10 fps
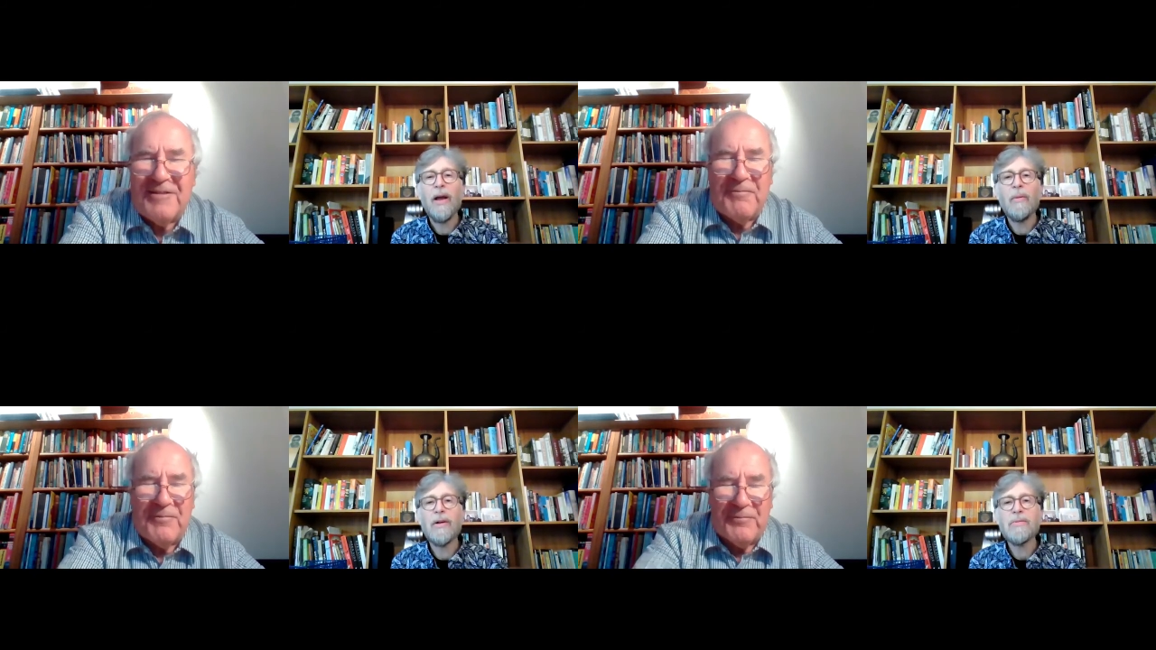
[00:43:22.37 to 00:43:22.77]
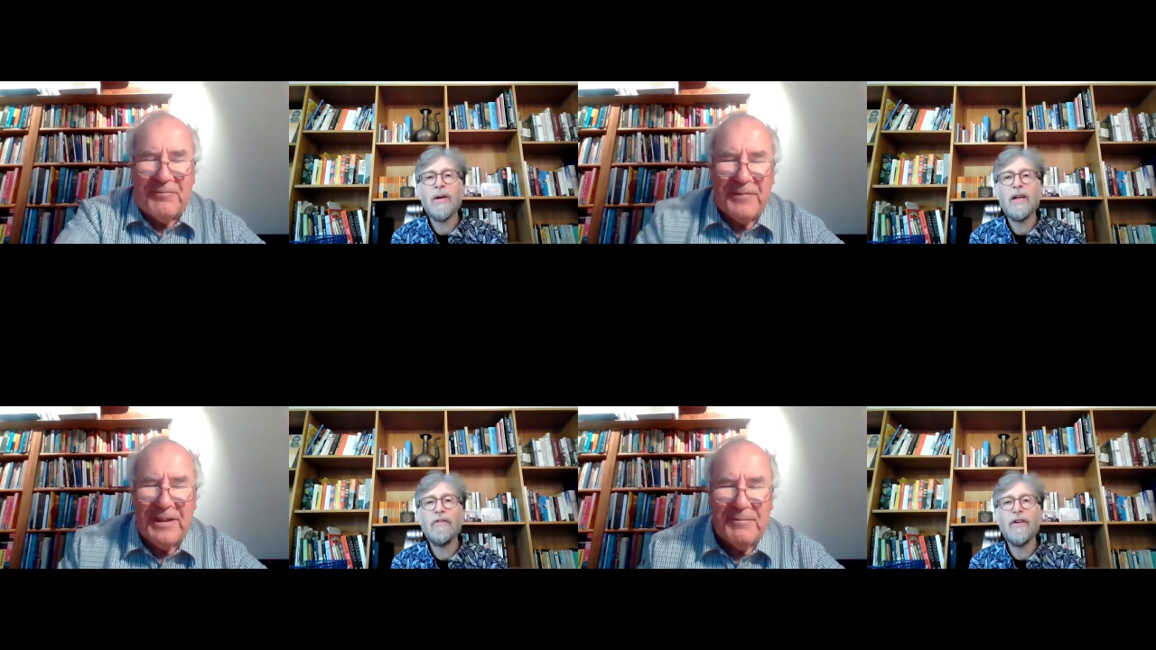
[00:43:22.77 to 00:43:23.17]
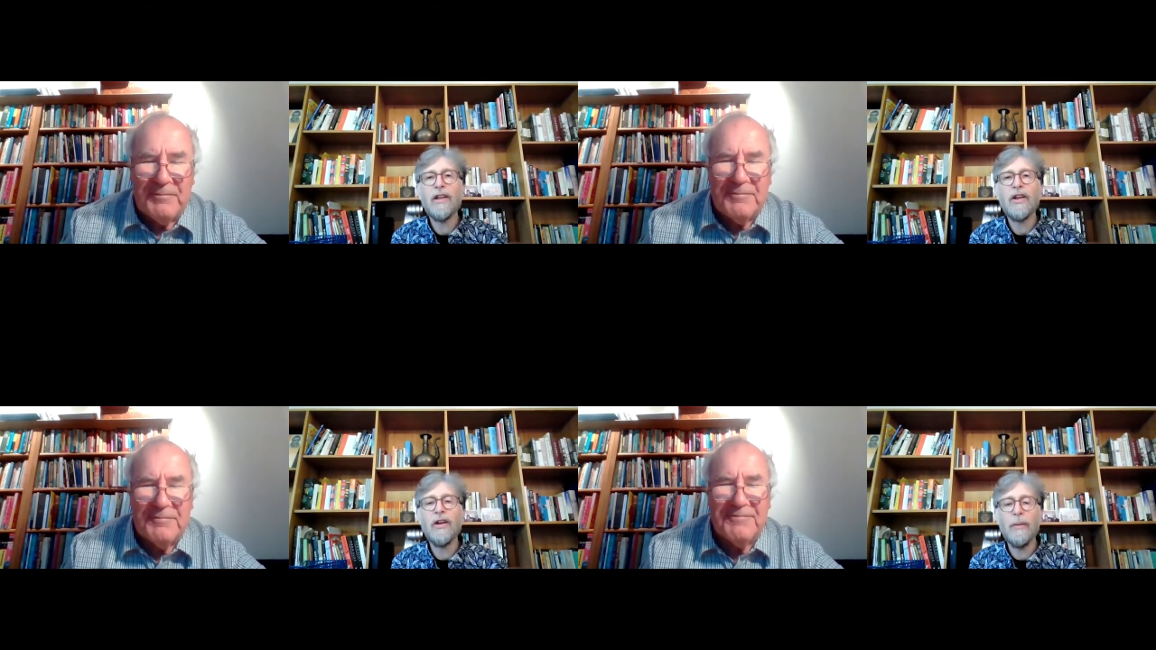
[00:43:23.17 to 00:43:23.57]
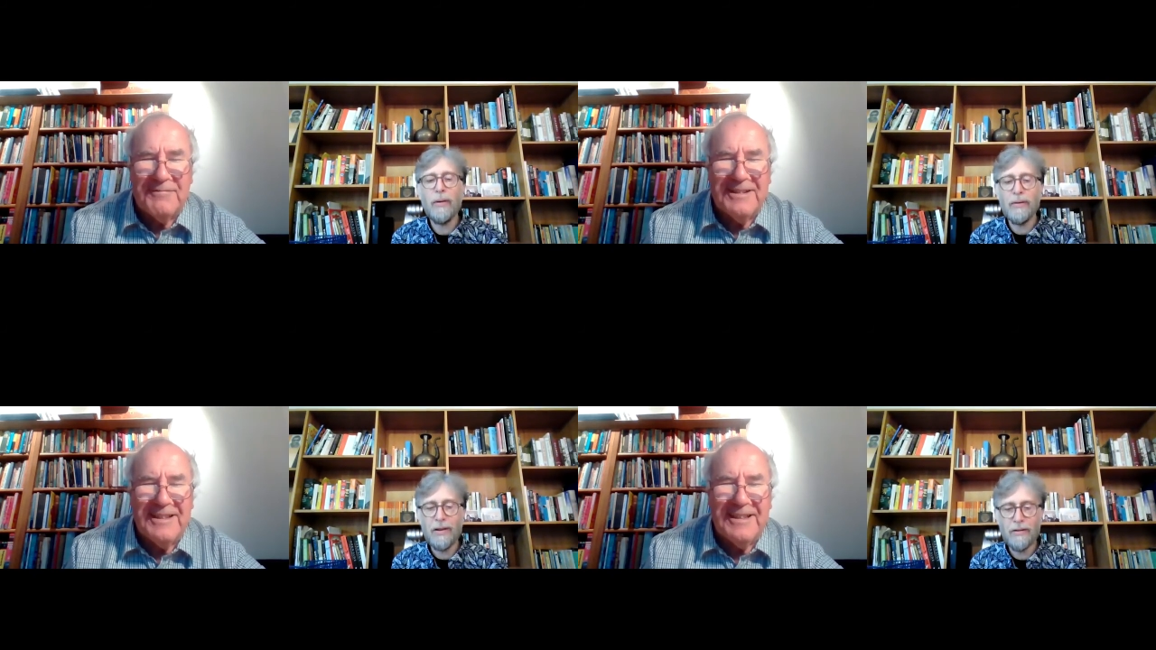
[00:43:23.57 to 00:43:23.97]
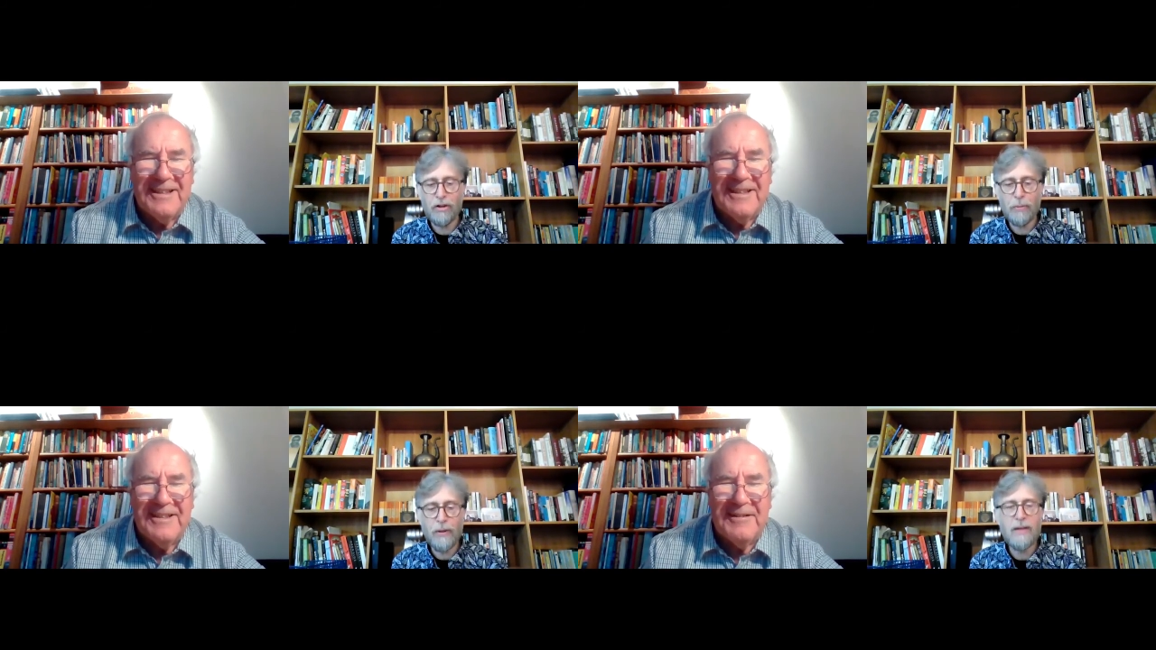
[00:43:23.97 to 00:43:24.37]
Speaker 1: It was wonderful to hear about your
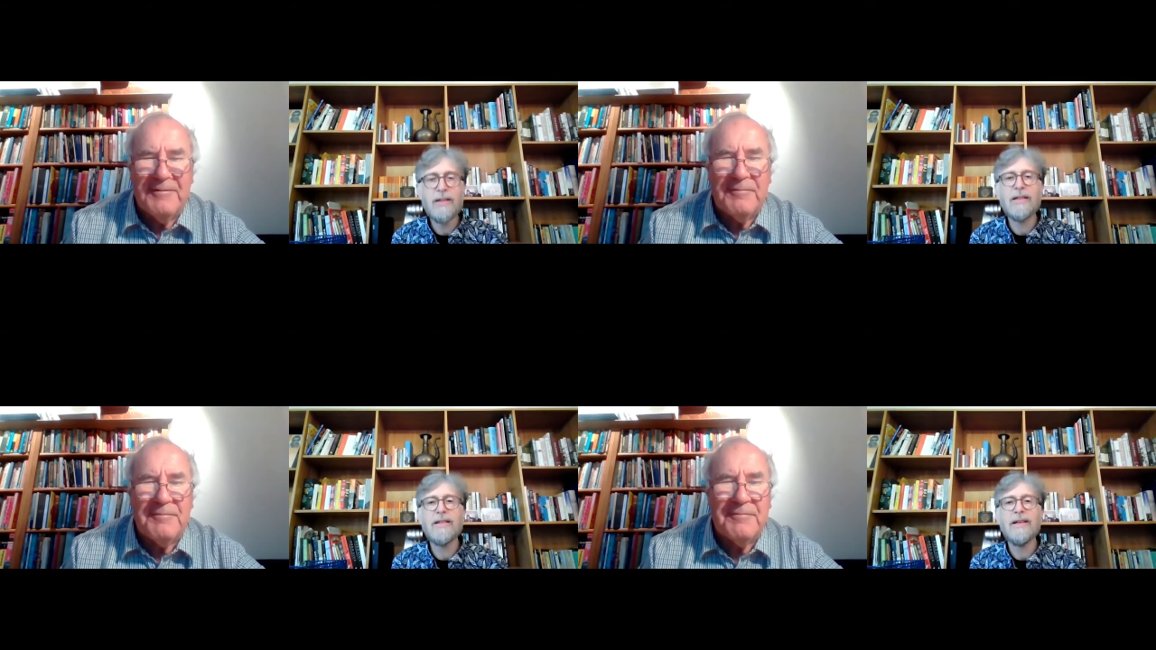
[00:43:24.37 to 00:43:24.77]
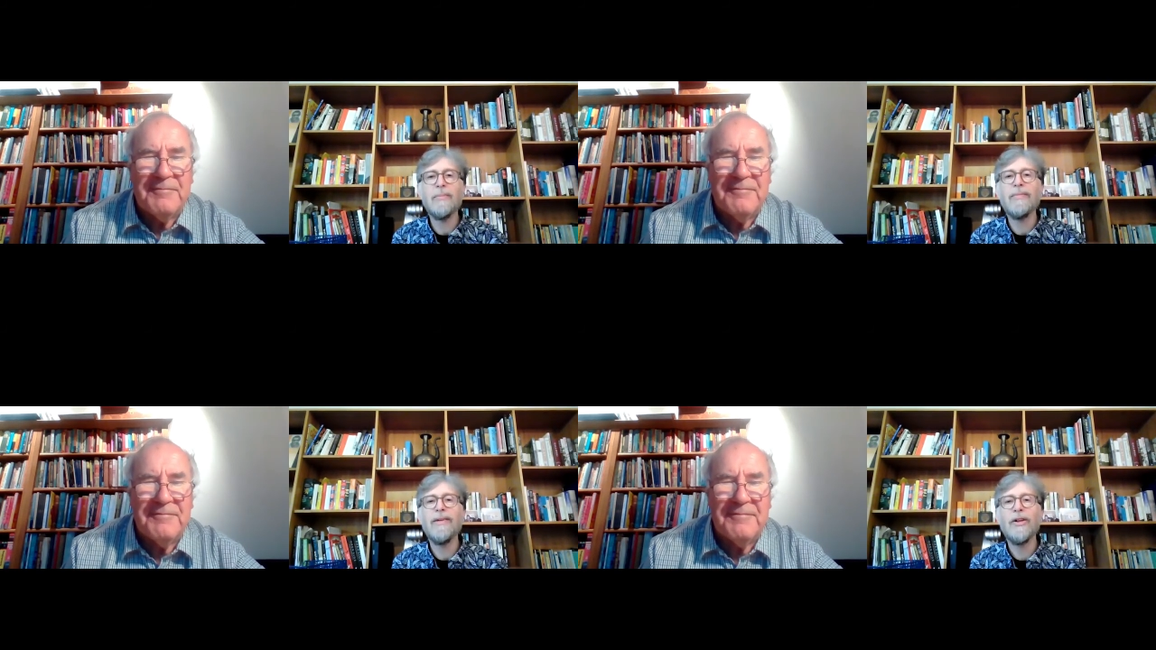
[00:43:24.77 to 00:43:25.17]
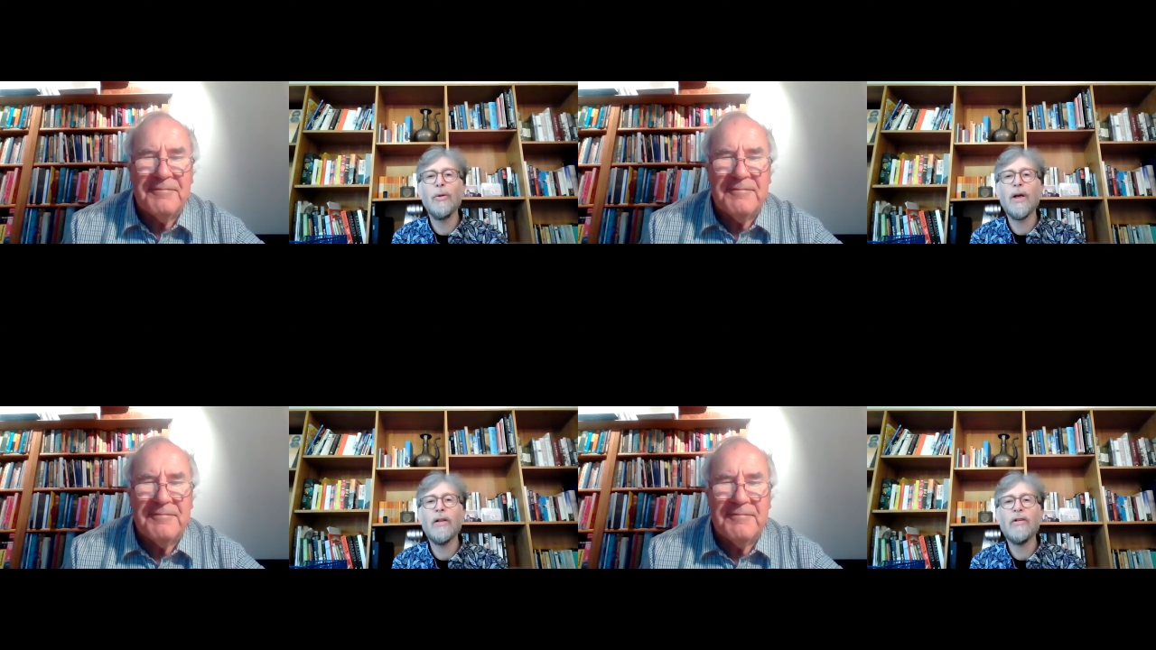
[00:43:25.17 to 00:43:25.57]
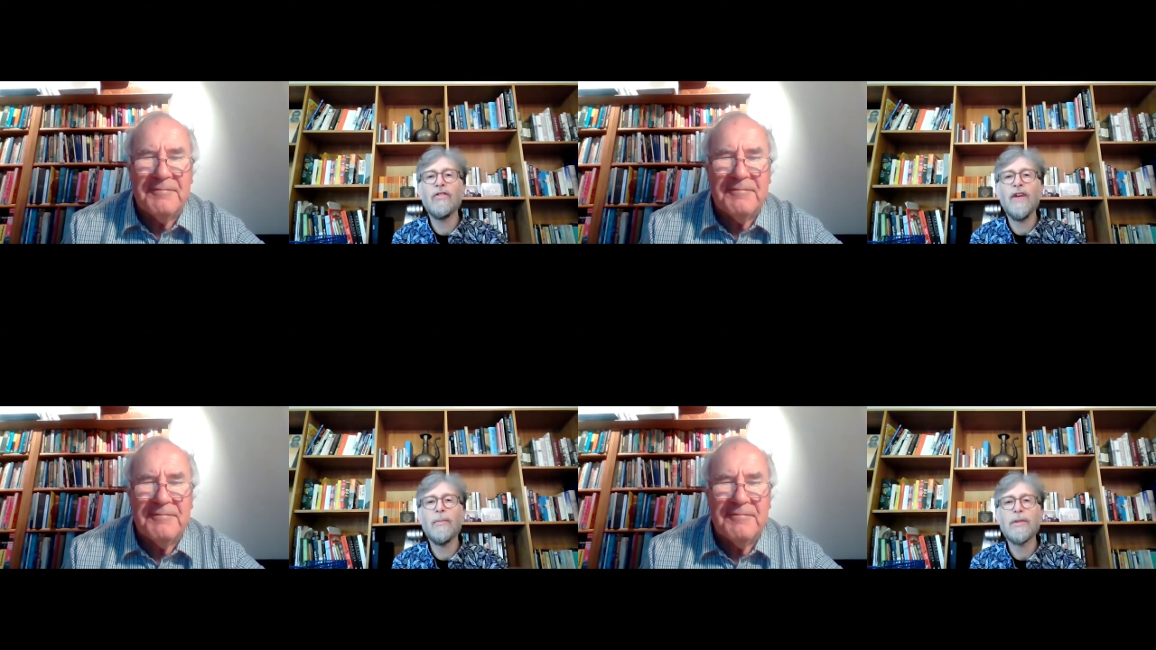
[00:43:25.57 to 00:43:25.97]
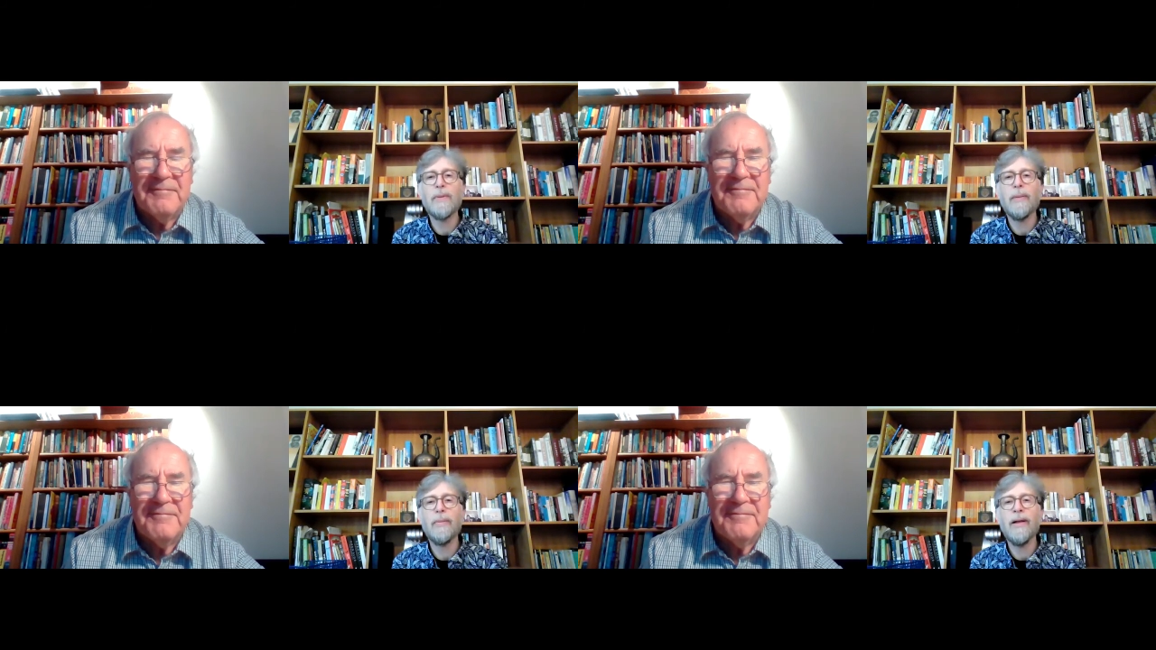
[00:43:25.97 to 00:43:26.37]
experiences, um, knowing those famous
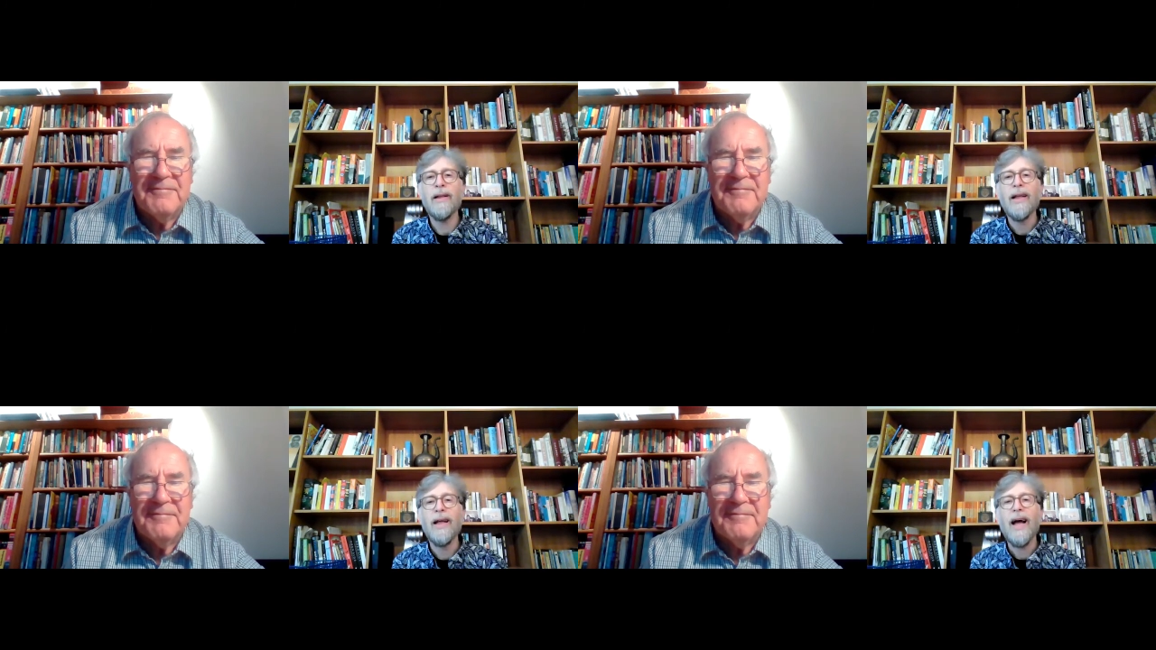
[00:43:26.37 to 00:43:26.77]
people,